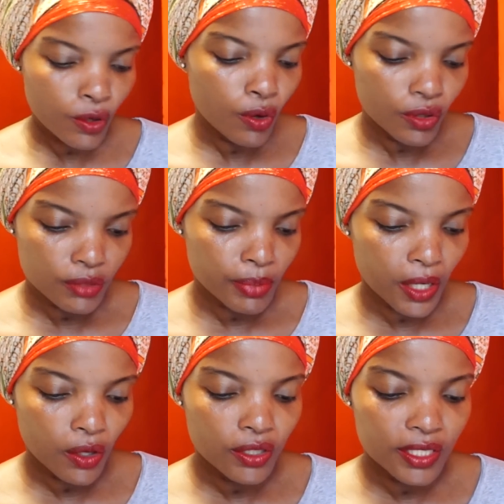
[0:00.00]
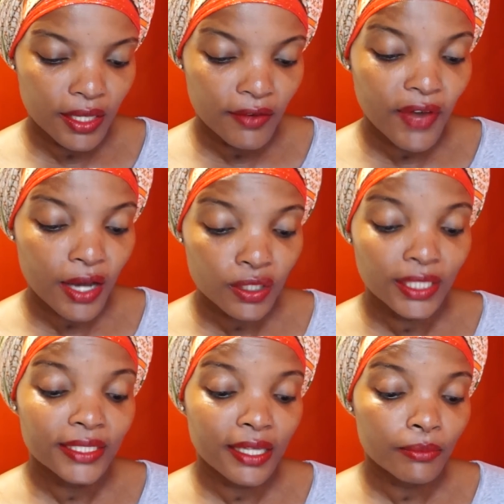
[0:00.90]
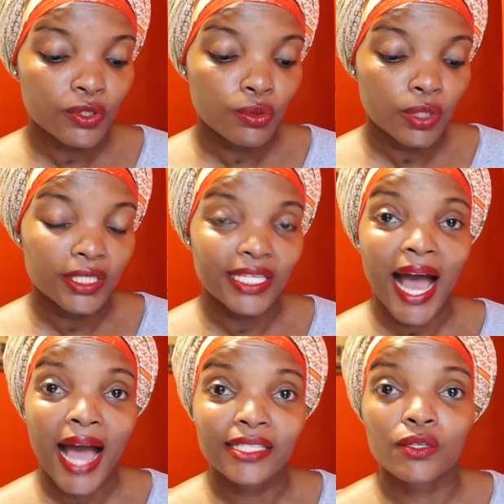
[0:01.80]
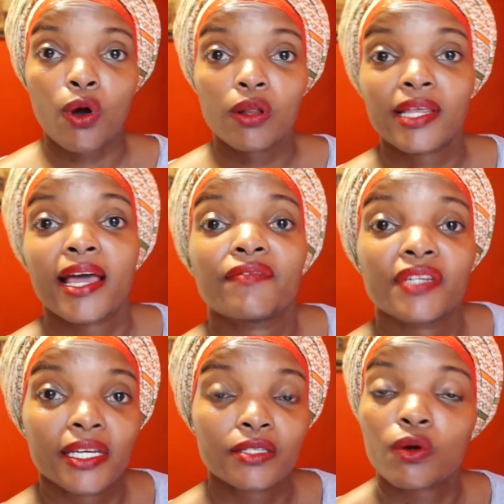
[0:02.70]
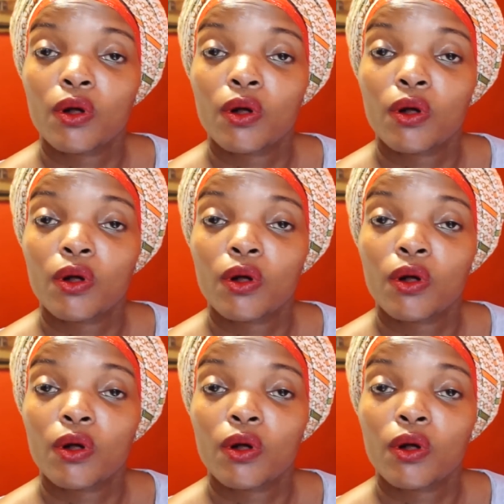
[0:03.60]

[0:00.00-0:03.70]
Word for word: course because if actually Jam Tours has all the evidence,